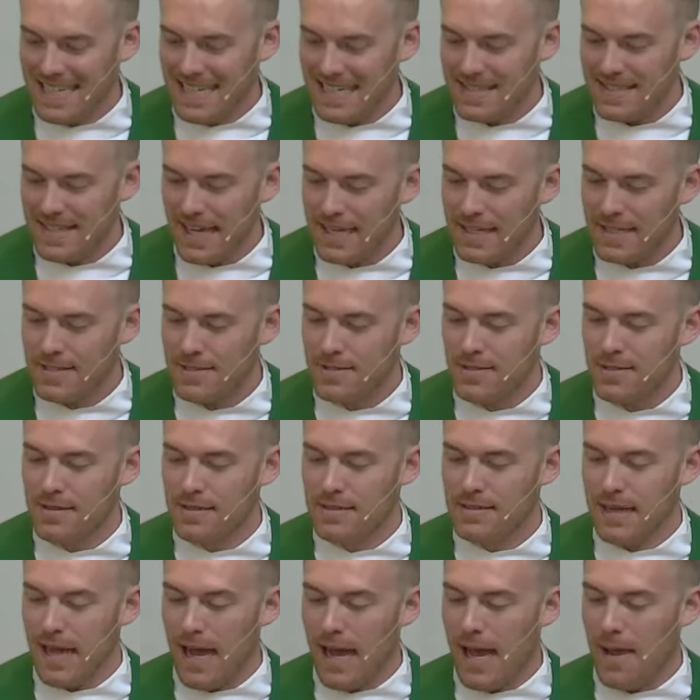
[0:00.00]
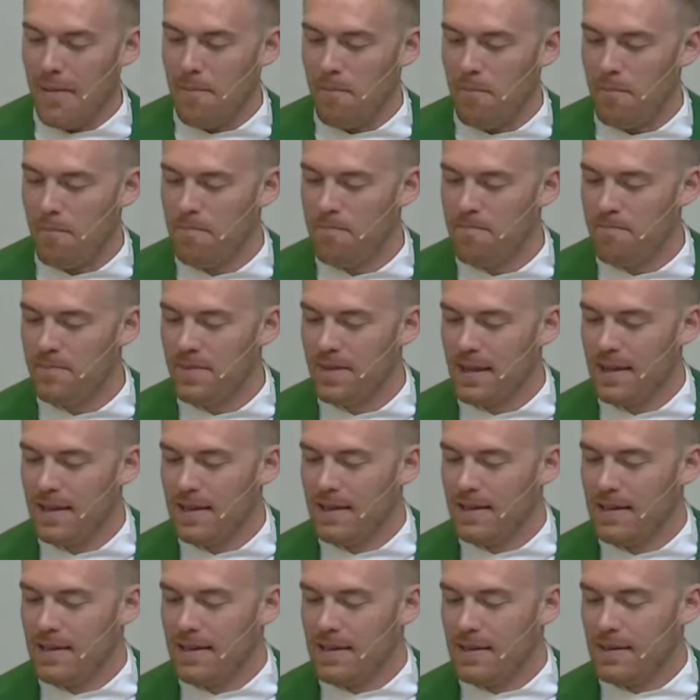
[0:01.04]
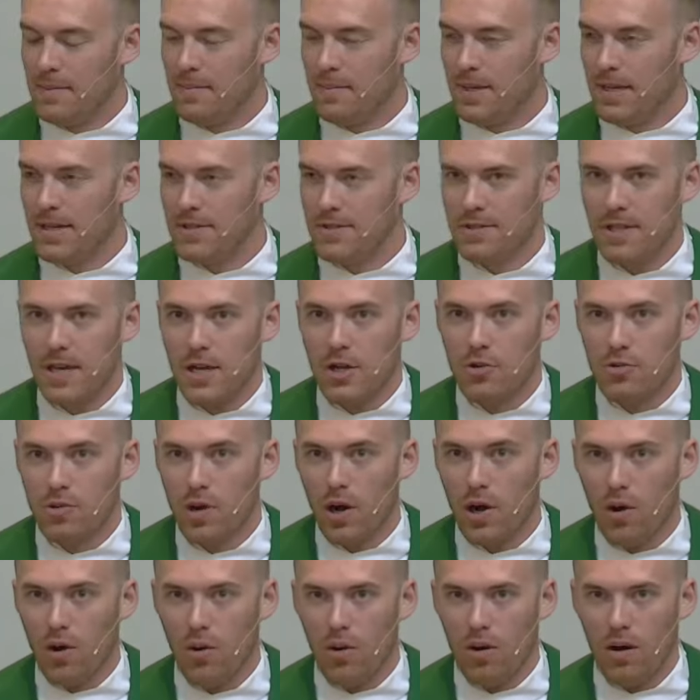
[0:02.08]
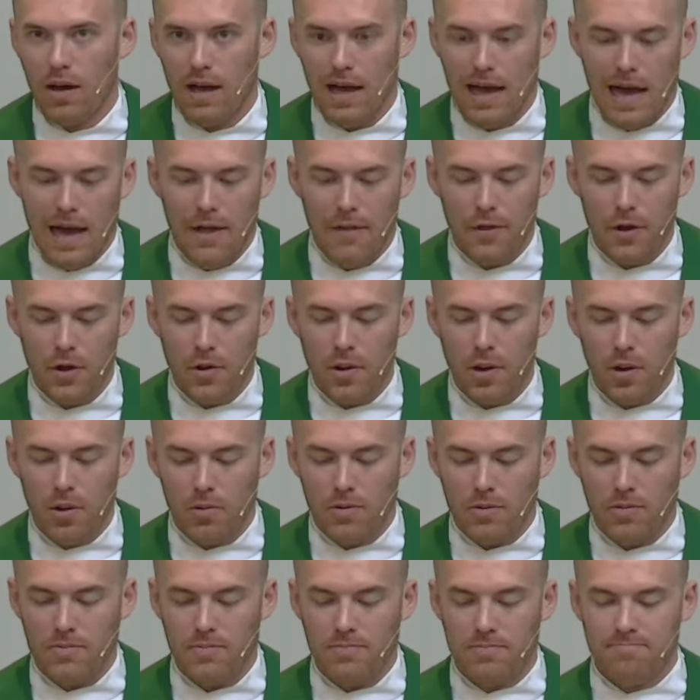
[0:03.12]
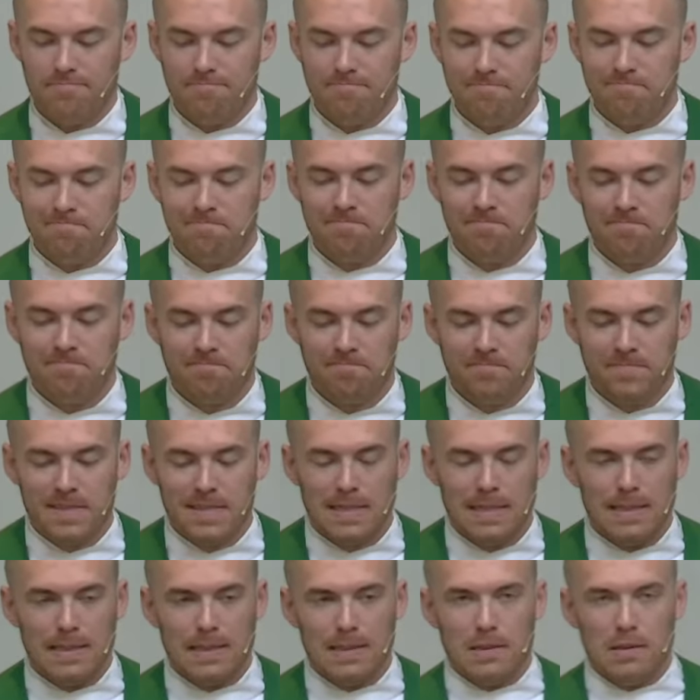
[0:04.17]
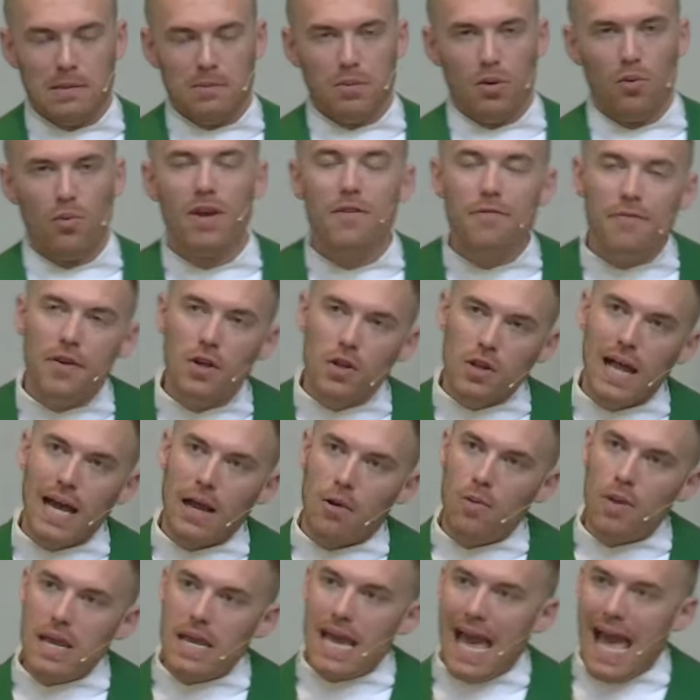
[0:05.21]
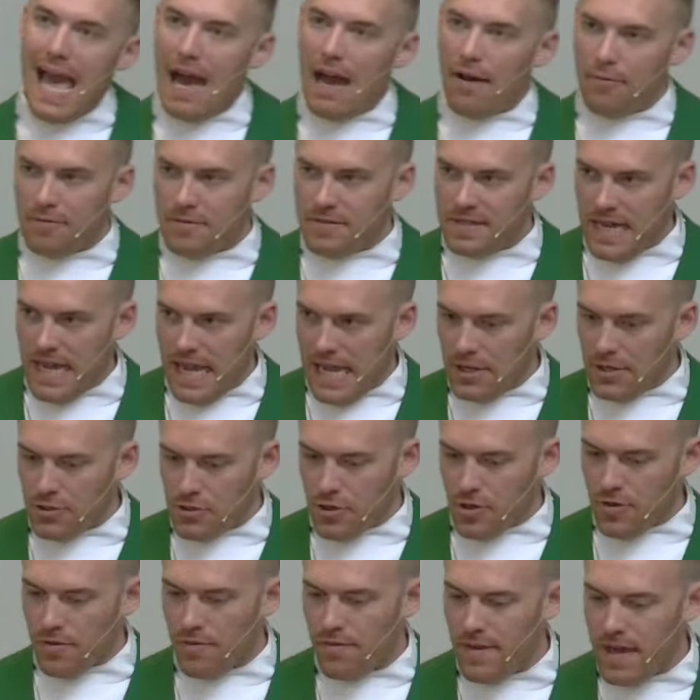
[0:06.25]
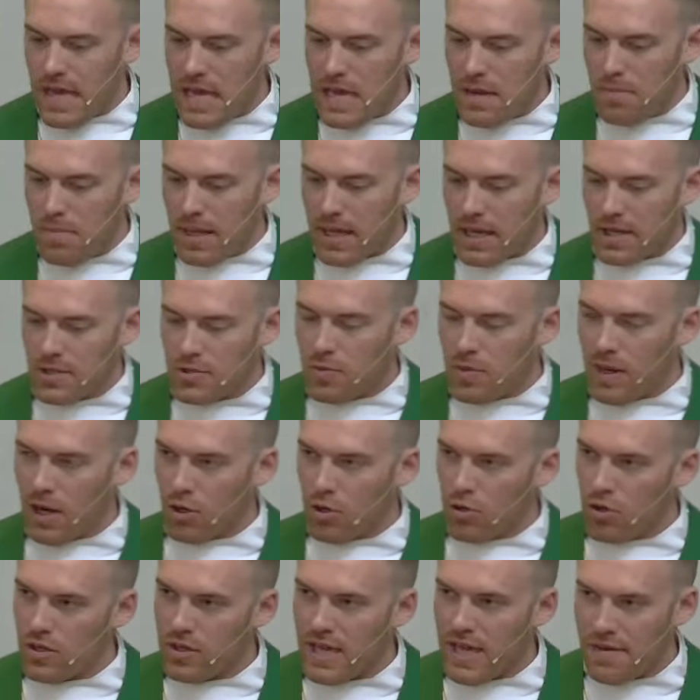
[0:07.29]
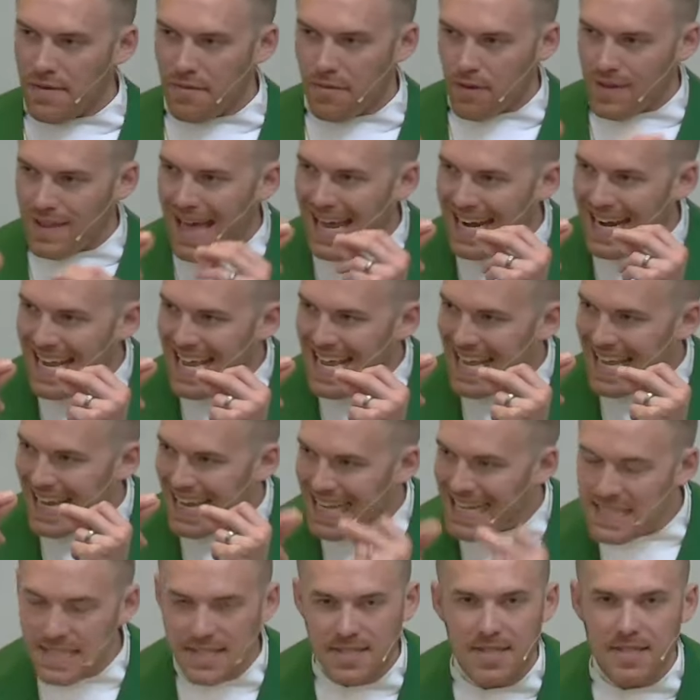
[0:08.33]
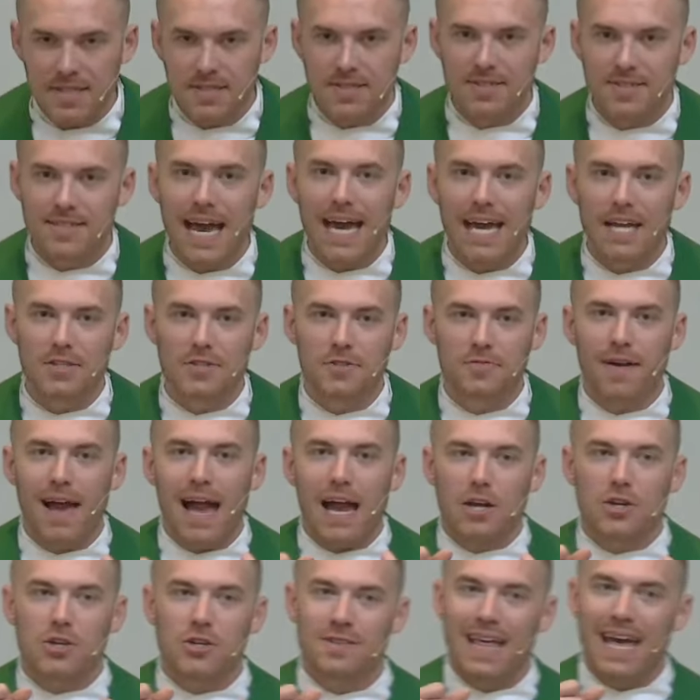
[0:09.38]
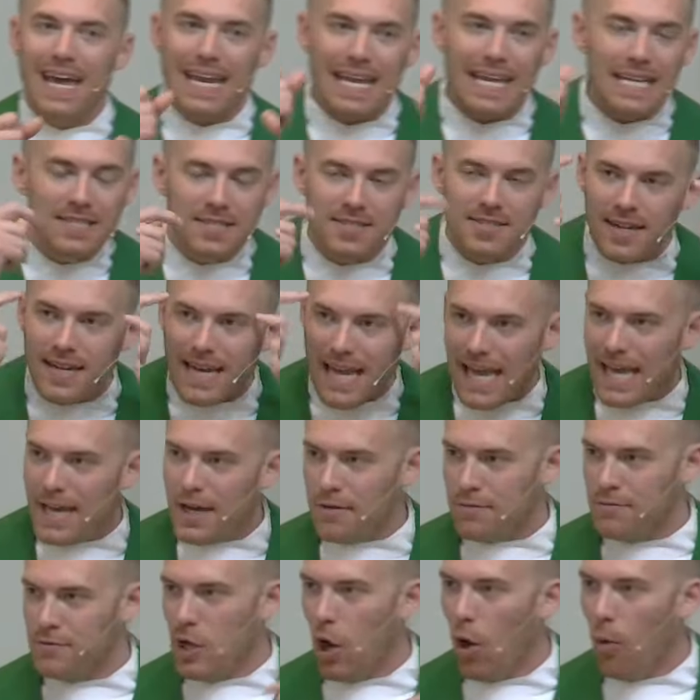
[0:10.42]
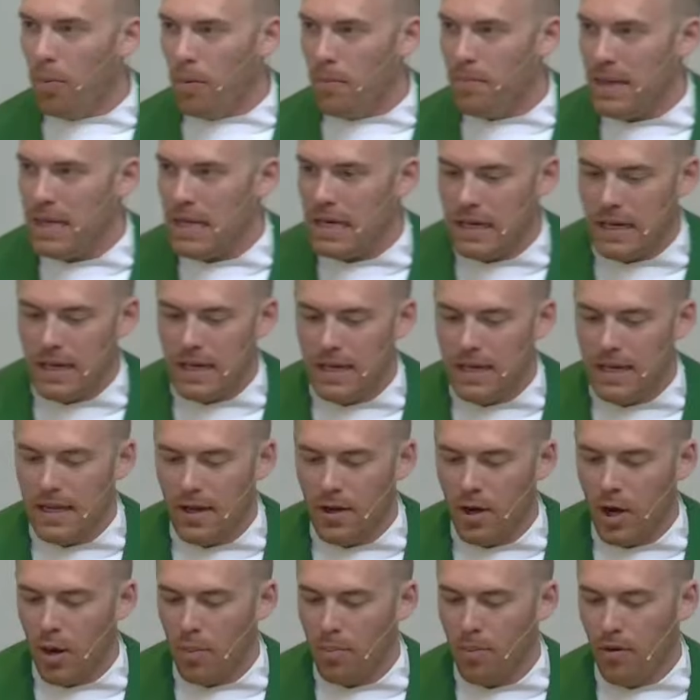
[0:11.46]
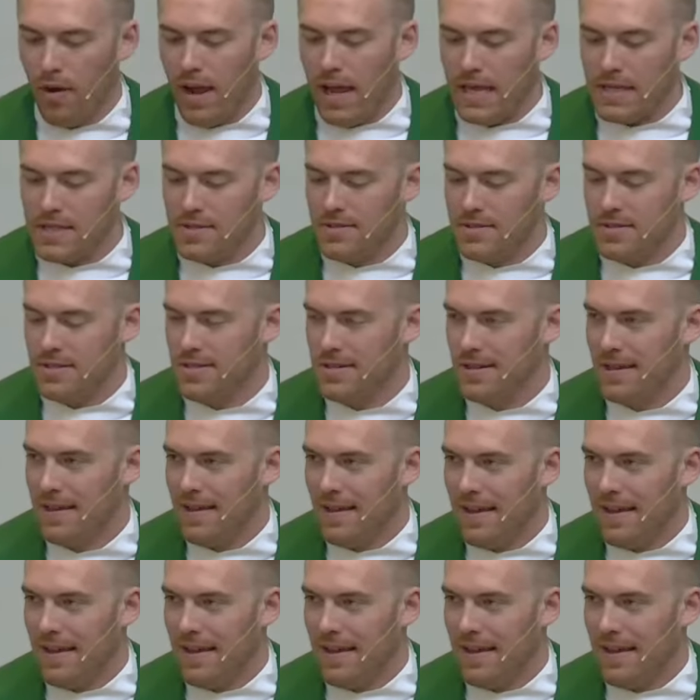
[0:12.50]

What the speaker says: It takes time, because they grow on their own. But we feel like we have to intervene because we are looking for that instant satisfaction, that instant hit of dopamine in our brains.